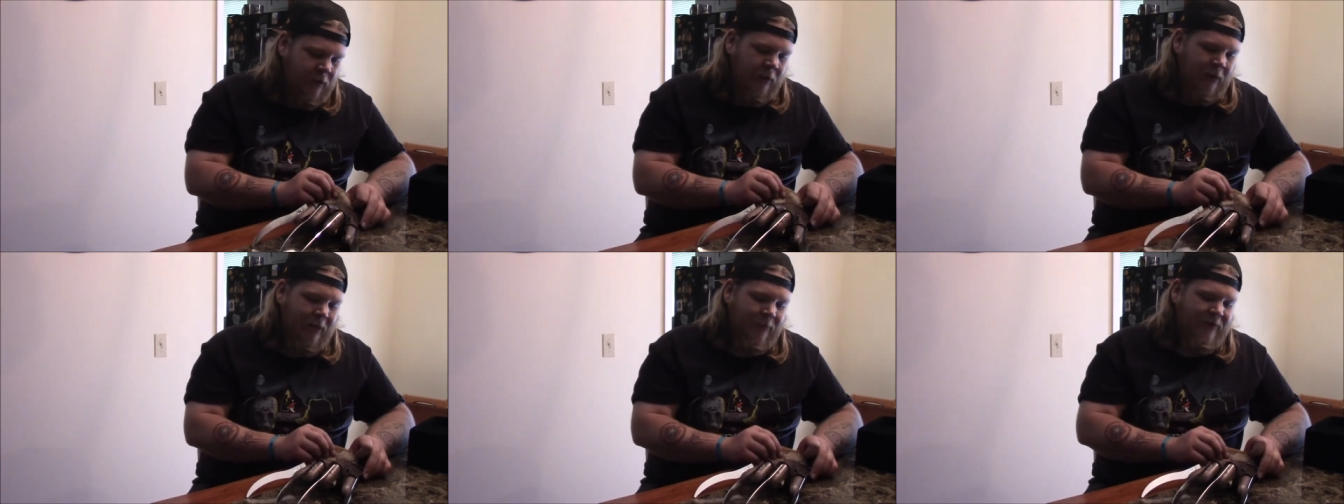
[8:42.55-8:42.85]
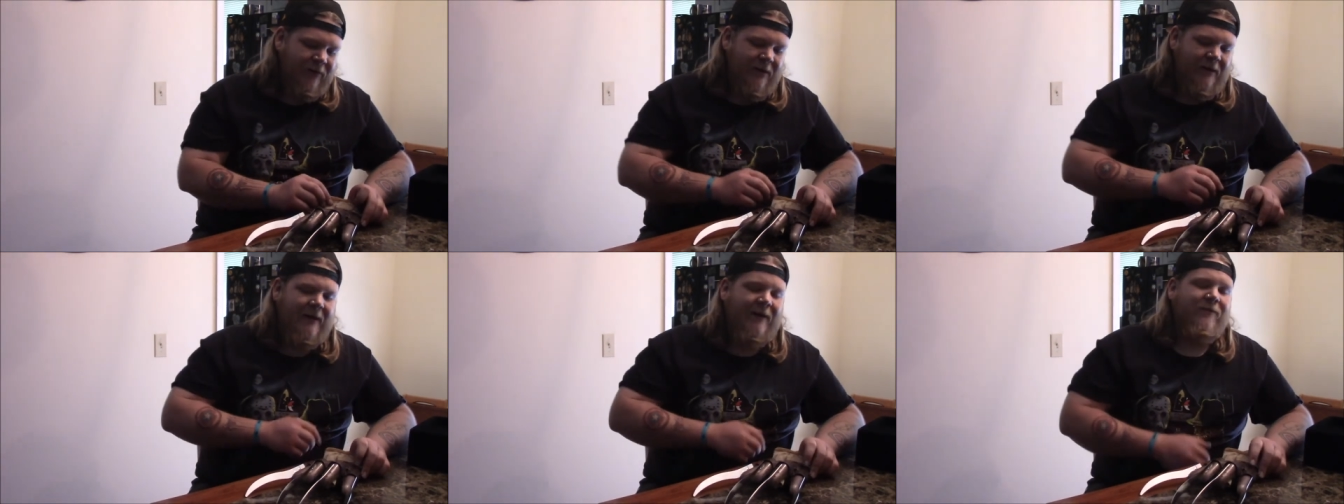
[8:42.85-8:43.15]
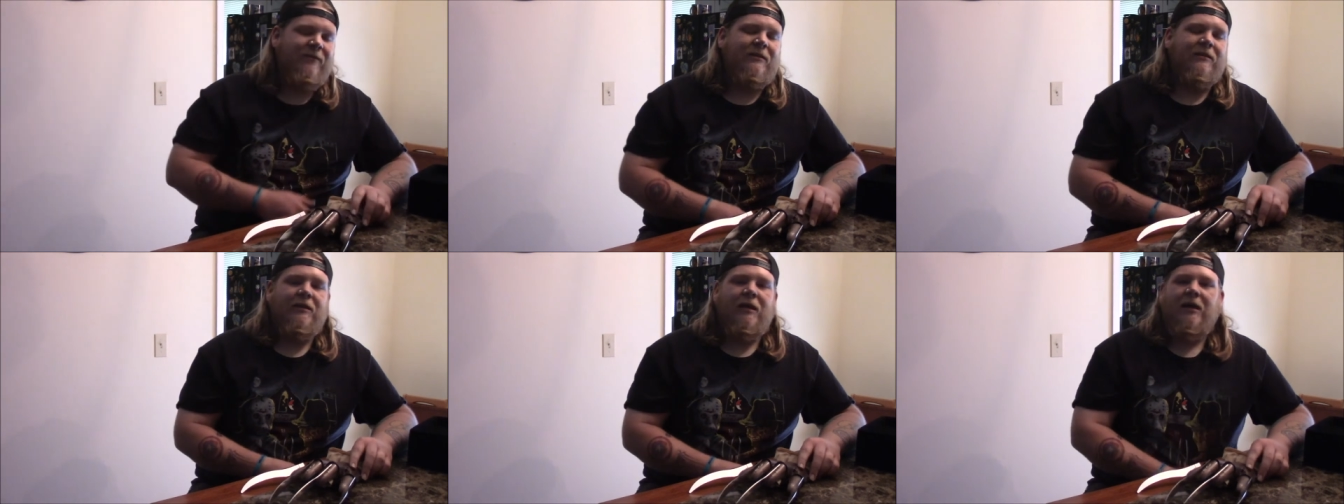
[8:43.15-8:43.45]
I mean, they have
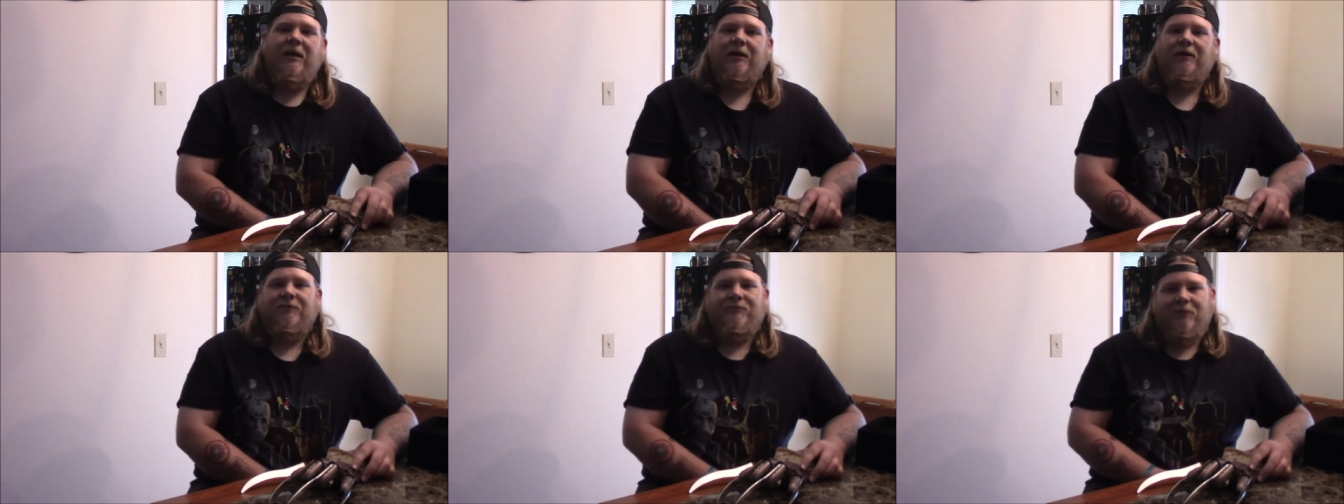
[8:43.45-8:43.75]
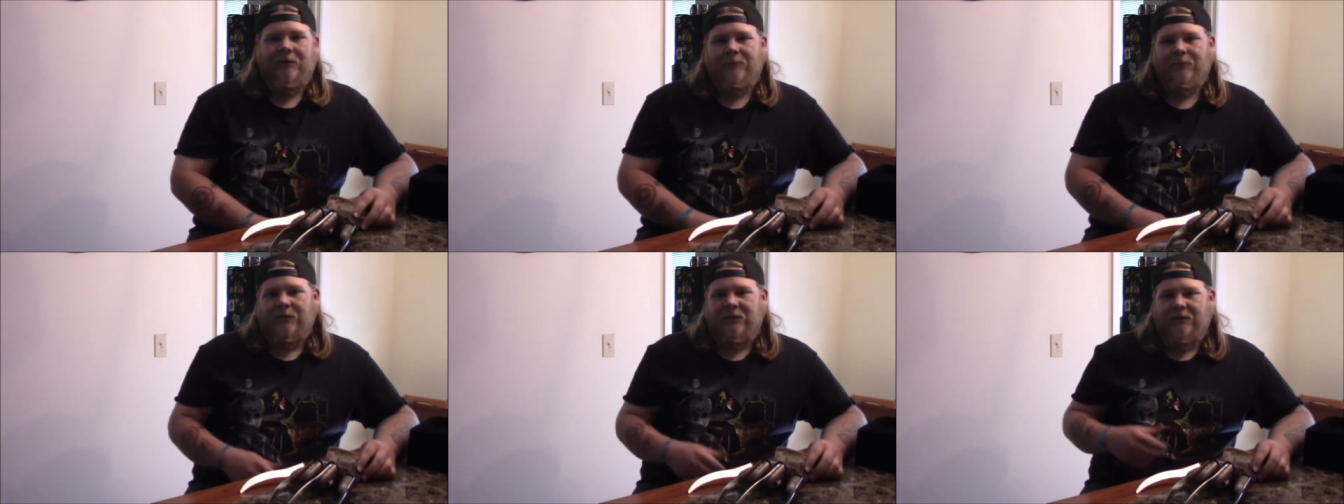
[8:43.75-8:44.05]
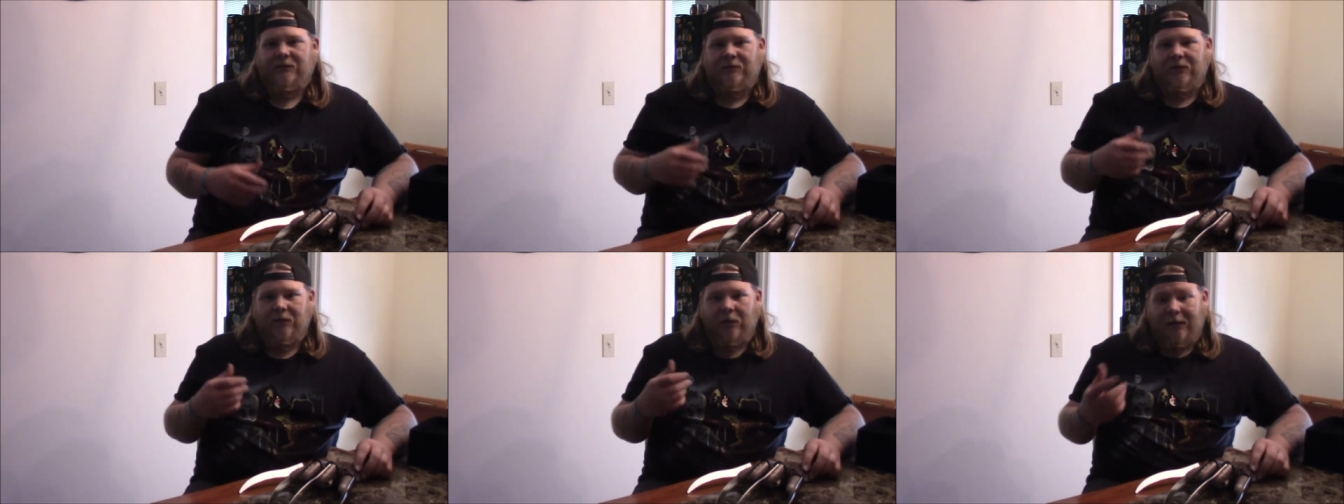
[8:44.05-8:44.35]
a lot of
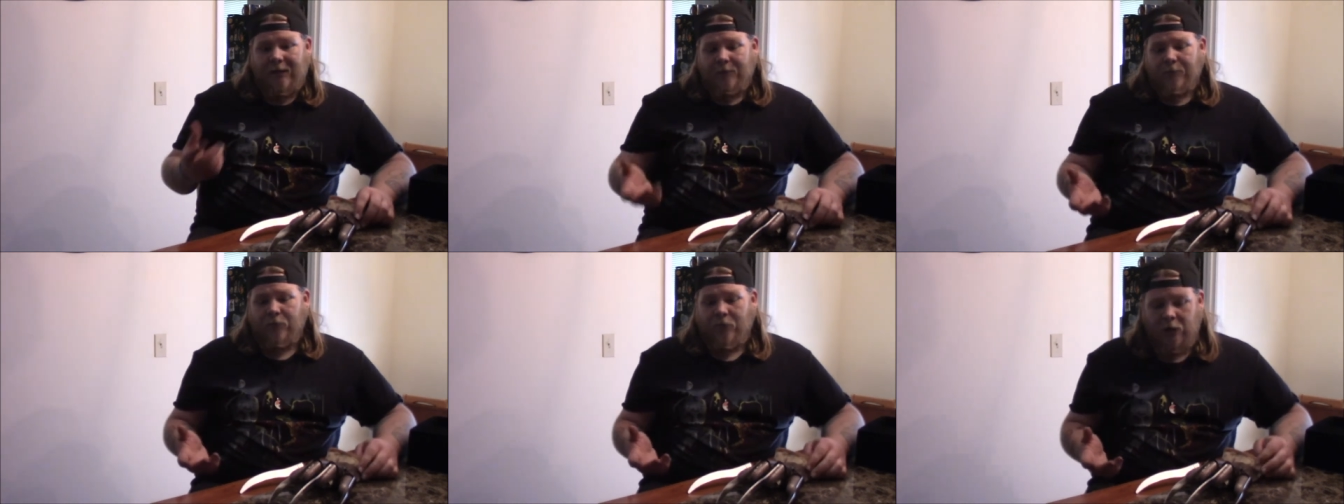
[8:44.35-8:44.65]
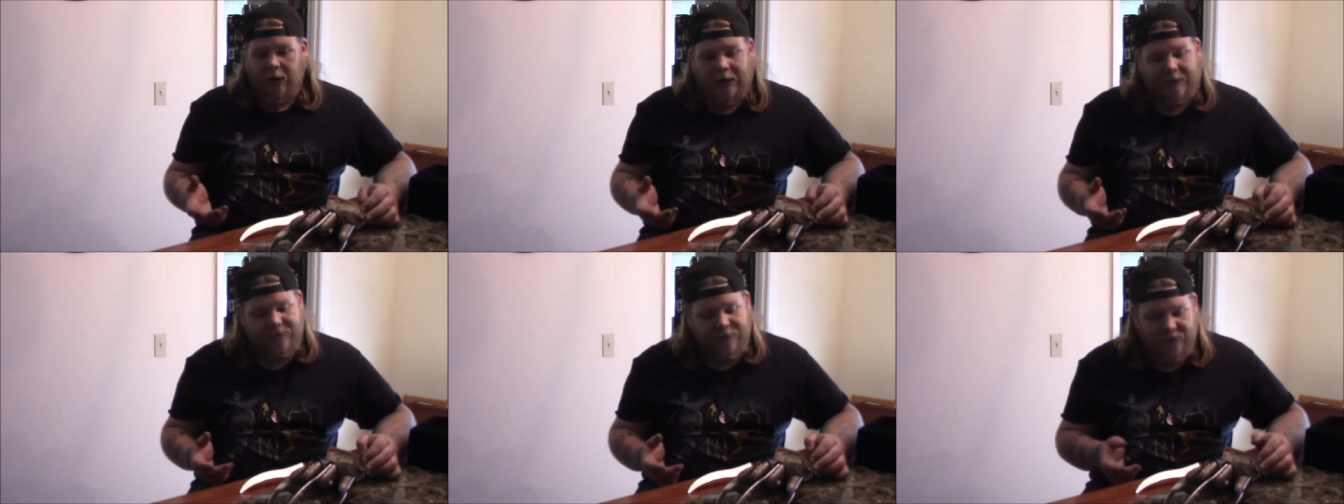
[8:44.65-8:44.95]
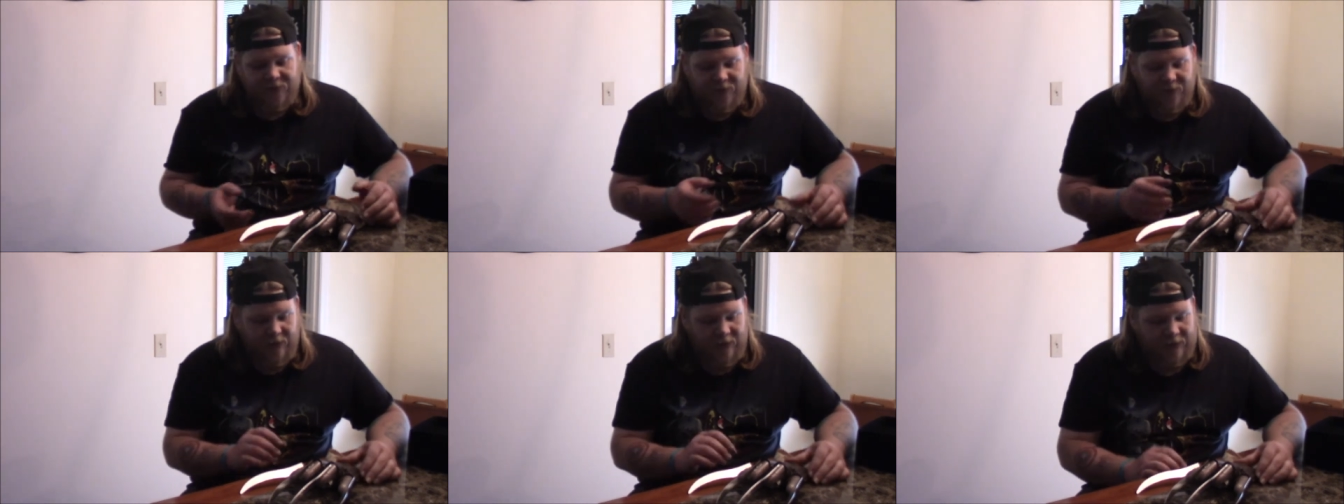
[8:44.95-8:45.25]
replicas and a lot of
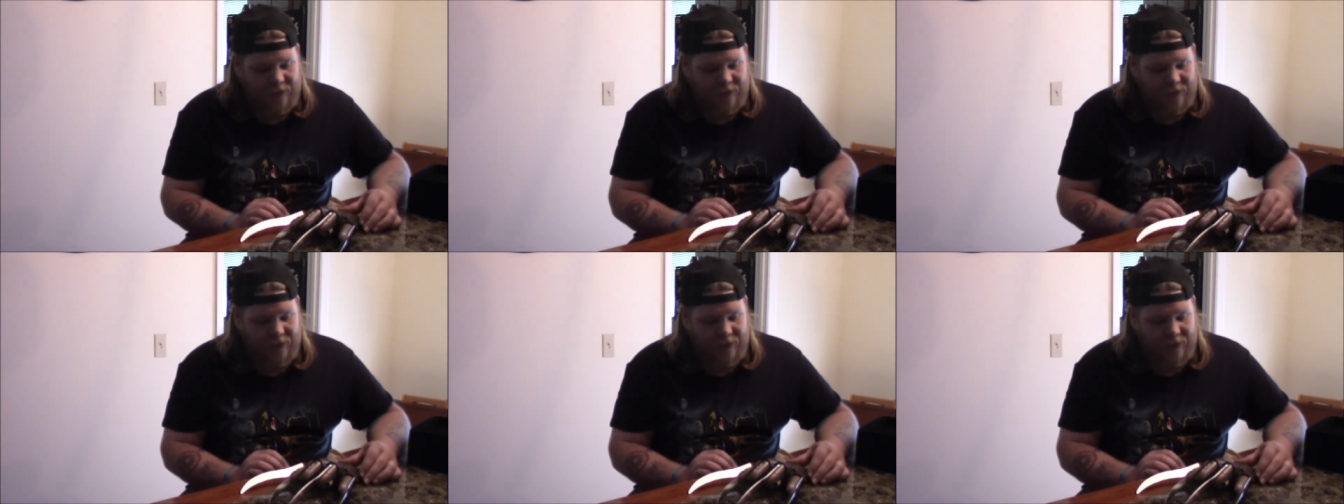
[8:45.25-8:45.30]
props,